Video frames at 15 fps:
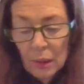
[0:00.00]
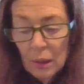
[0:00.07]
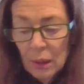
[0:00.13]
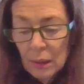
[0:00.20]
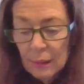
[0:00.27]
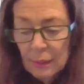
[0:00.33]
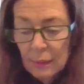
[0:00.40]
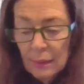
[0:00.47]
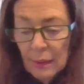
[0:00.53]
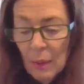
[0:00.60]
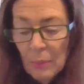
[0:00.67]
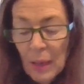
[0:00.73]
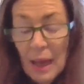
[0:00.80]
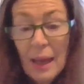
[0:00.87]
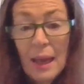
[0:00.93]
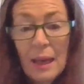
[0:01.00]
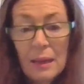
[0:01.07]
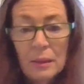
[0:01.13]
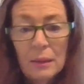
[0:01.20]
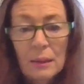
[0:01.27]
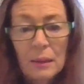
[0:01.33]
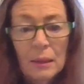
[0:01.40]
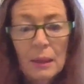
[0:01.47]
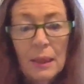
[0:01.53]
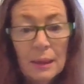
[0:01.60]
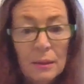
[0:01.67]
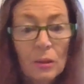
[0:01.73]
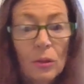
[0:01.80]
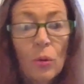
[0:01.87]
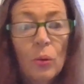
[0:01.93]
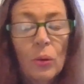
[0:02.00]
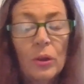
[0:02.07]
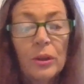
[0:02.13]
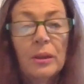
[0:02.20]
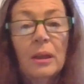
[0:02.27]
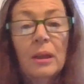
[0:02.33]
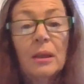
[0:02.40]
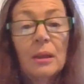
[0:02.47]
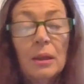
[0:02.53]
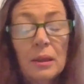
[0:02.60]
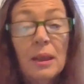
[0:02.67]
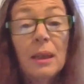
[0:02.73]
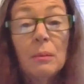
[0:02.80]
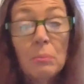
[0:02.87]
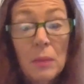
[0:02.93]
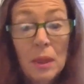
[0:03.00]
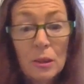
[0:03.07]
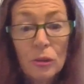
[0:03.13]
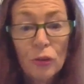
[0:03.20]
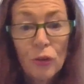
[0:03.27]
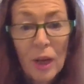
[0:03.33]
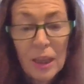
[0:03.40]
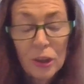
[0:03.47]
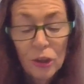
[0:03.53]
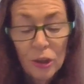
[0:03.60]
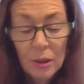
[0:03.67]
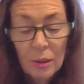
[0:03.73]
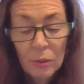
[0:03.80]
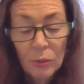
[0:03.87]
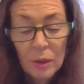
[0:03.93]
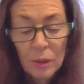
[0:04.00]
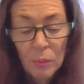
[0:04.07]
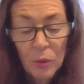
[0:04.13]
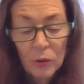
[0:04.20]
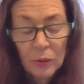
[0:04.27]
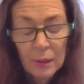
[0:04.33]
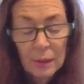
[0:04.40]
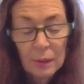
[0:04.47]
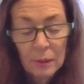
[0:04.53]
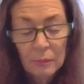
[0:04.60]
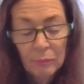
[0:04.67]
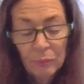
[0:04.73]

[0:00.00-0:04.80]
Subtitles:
this summer, and let's call it the administration's response.